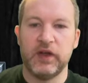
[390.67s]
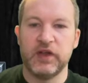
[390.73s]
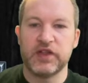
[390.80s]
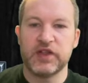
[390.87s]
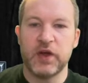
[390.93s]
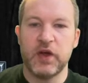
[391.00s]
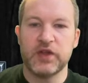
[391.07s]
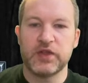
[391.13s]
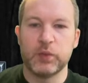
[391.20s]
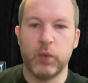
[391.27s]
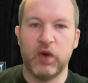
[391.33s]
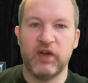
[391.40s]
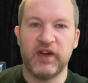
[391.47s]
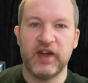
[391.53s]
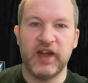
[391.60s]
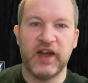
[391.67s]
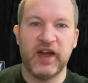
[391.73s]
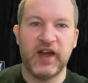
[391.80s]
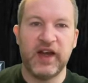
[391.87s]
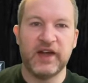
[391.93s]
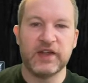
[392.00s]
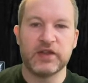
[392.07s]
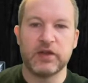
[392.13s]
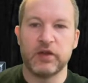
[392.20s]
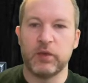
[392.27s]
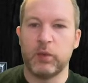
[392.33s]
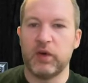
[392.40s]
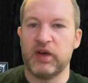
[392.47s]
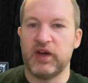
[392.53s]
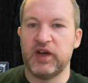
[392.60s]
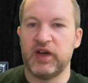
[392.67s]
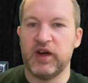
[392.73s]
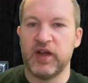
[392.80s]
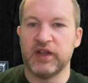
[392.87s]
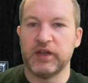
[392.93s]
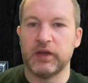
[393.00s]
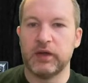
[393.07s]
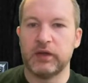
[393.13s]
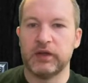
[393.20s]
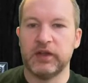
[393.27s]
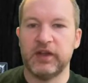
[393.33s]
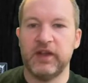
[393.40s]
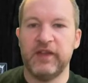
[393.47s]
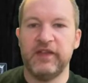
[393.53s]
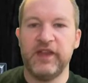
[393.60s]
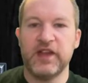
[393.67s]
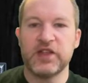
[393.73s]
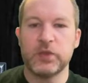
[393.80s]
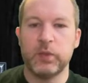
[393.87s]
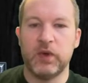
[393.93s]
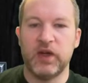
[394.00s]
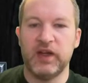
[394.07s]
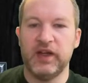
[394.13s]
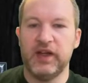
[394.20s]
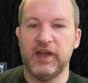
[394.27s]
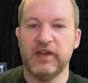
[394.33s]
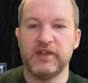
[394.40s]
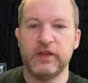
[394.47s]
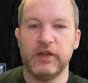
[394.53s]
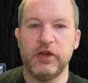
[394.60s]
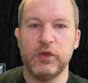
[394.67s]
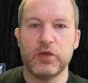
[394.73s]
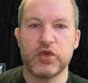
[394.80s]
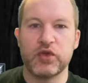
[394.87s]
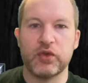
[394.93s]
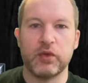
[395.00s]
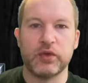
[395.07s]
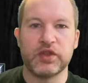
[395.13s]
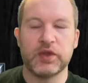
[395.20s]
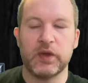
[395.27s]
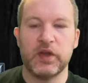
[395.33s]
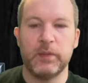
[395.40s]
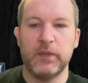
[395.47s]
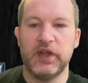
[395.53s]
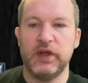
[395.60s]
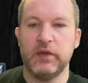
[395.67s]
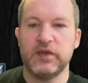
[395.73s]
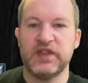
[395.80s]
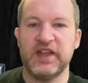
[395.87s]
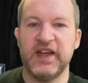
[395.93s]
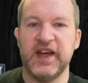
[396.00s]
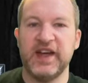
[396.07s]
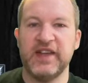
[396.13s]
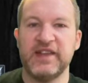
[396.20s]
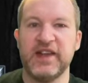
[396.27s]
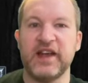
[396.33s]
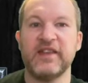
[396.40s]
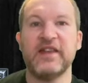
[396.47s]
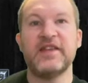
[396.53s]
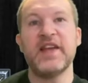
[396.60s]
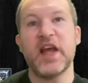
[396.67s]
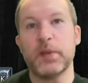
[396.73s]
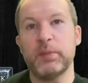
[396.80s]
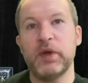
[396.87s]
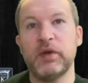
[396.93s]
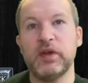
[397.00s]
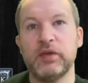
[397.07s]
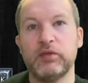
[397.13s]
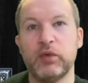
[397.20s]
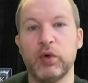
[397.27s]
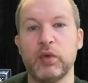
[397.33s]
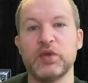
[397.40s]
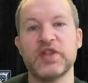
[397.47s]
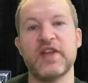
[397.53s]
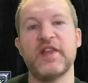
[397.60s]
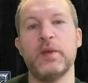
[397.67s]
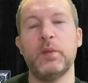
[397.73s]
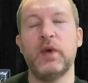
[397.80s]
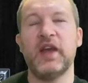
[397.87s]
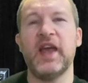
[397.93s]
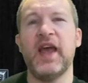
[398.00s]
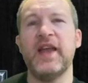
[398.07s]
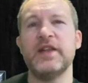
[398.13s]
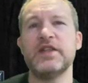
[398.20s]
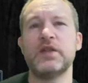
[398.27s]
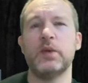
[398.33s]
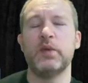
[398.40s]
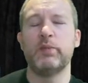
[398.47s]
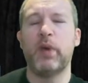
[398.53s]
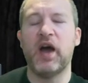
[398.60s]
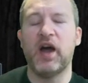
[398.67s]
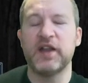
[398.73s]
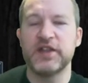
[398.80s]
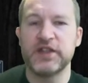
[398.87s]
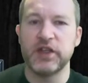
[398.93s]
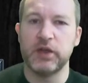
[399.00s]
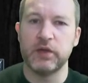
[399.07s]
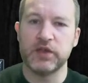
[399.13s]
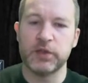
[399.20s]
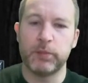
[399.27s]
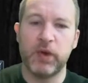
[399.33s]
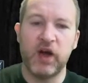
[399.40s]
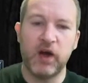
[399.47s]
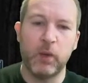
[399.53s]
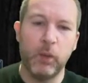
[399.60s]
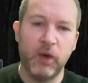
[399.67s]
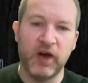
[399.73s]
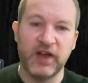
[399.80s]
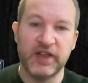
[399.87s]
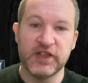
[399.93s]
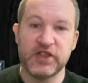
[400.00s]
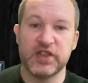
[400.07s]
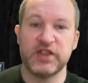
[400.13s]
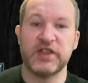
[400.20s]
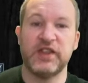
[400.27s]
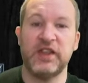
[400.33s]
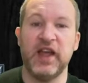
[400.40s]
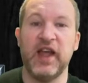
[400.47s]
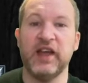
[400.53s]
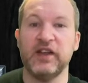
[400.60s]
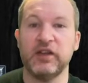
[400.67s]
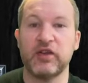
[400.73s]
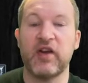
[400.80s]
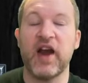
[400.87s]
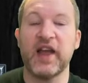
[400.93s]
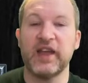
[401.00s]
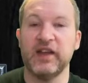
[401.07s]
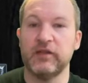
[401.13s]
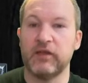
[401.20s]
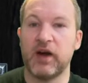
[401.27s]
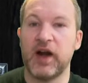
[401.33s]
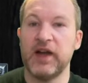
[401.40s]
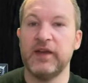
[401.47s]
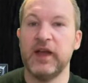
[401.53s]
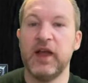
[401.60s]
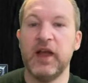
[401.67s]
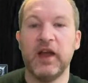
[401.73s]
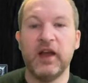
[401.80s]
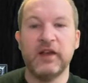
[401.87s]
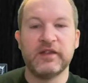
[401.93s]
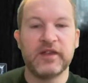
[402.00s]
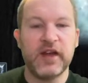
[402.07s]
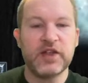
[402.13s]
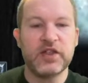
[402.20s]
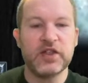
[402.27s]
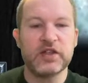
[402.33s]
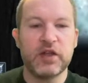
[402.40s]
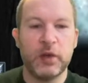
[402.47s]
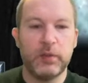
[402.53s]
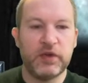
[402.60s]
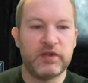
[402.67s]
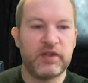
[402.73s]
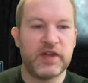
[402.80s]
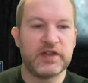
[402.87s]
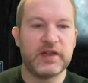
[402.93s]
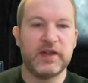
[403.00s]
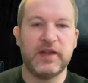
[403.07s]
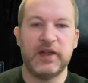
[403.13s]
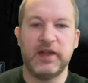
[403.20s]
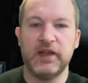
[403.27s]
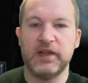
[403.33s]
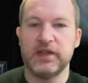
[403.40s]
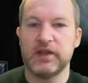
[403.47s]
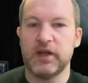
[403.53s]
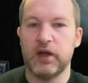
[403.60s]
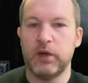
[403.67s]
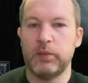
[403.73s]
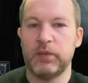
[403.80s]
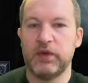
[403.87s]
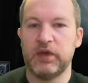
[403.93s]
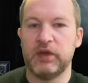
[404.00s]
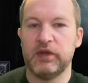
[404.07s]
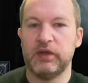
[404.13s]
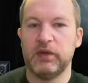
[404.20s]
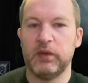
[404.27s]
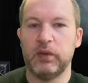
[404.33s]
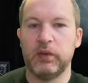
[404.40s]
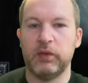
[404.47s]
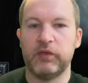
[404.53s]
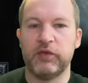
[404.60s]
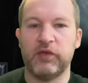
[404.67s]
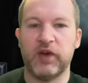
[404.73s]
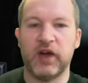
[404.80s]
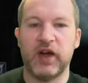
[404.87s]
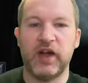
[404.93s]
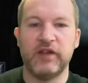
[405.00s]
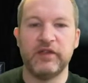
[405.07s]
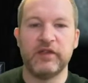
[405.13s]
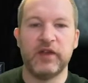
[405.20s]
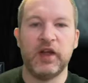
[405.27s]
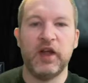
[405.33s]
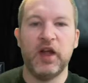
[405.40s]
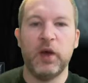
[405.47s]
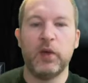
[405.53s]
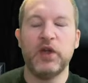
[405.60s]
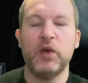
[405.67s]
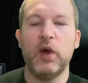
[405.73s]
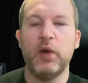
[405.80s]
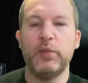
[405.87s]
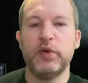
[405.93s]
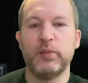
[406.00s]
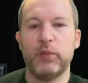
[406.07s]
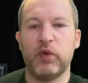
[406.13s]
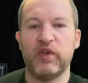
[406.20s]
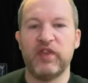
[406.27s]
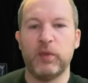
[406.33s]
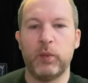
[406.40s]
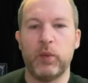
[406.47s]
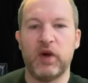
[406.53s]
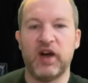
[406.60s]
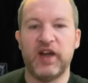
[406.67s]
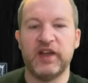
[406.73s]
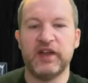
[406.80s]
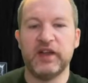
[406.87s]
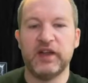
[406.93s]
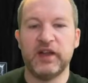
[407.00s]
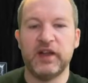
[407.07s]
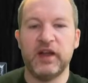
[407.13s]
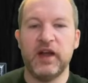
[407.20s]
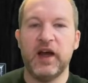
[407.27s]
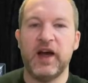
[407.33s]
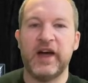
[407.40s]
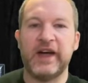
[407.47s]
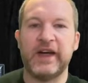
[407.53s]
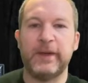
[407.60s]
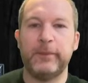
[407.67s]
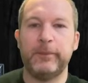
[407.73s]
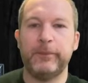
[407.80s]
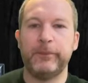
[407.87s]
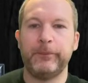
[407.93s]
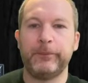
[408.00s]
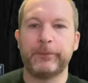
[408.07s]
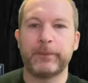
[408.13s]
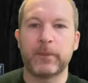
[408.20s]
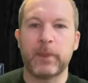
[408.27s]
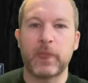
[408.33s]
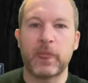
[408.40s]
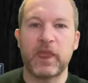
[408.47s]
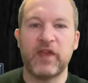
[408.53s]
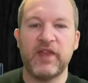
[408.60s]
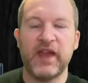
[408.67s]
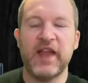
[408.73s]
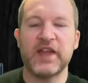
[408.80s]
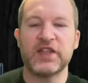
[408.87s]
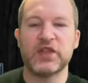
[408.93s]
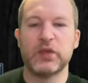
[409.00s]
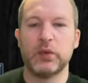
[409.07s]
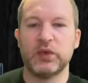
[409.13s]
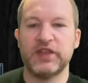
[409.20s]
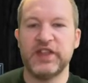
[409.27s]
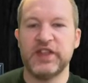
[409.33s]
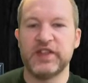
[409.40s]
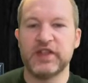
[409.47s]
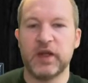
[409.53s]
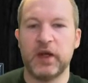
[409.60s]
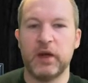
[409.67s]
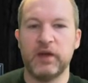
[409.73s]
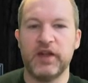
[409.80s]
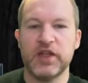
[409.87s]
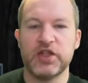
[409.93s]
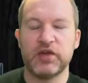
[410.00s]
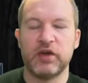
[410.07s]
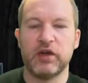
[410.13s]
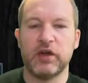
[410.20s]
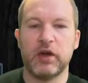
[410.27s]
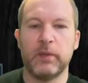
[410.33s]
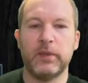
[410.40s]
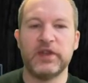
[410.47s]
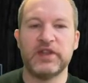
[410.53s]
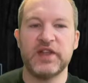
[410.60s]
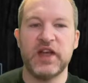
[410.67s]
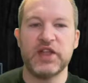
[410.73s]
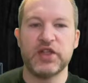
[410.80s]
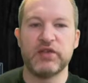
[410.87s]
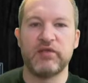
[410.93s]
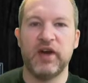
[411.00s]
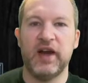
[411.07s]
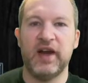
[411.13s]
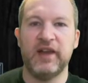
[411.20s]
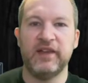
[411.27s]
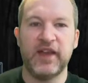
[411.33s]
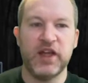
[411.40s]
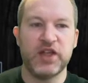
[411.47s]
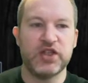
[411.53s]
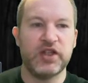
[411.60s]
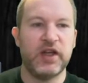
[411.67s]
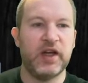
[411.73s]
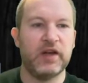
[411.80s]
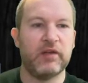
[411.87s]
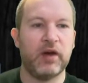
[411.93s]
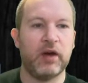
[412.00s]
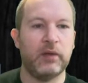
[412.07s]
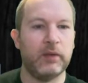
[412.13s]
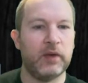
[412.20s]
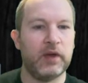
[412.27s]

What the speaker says: So it's warrior and it's got the warrior icon. This one is a neutral, so it can be used in any deck. The deck building rules I think we'll get into in part 2. So part 1 is just getting cracking, right? So let's just open the rest of these. Open all 5. When you open more than one, they get sorted. So there's your uncommons, there's your rare, there's your hero.